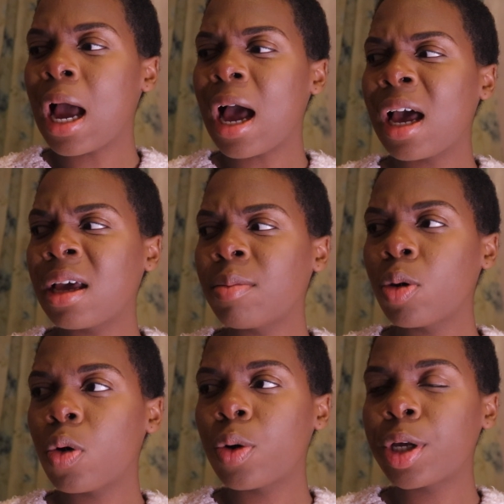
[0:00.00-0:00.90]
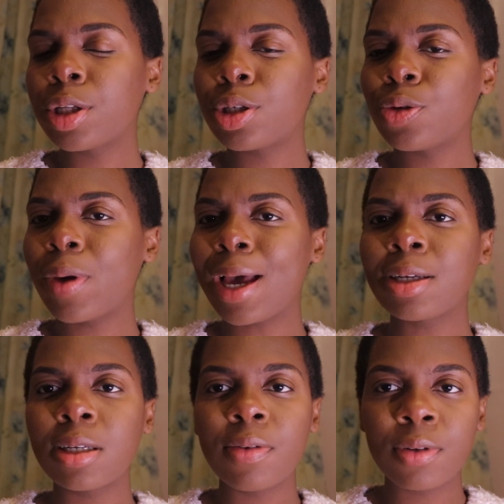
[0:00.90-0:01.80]
I'm going to
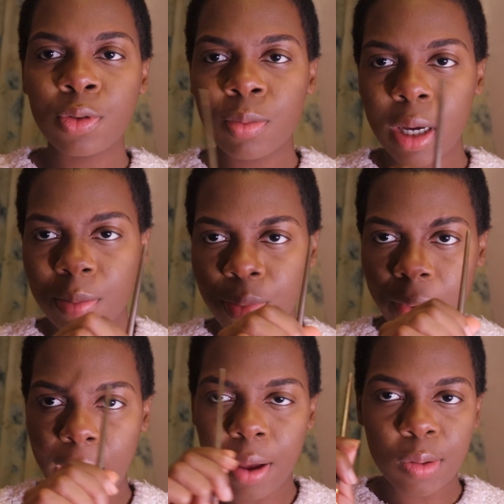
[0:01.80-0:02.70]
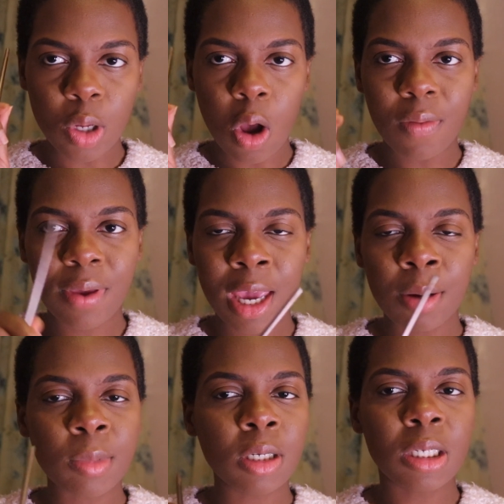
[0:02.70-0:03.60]
actually do my brows off
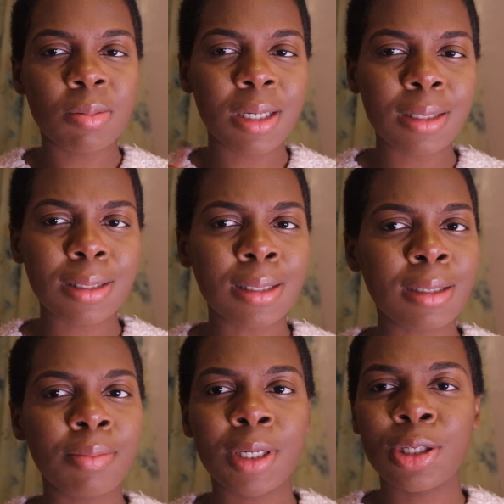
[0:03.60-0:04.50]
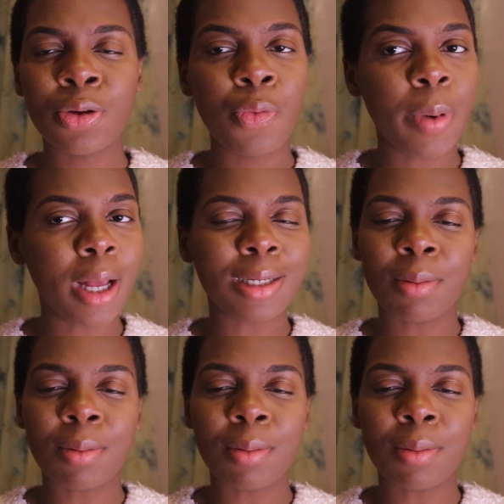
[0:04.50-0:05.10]
camera just because it's going to be too much.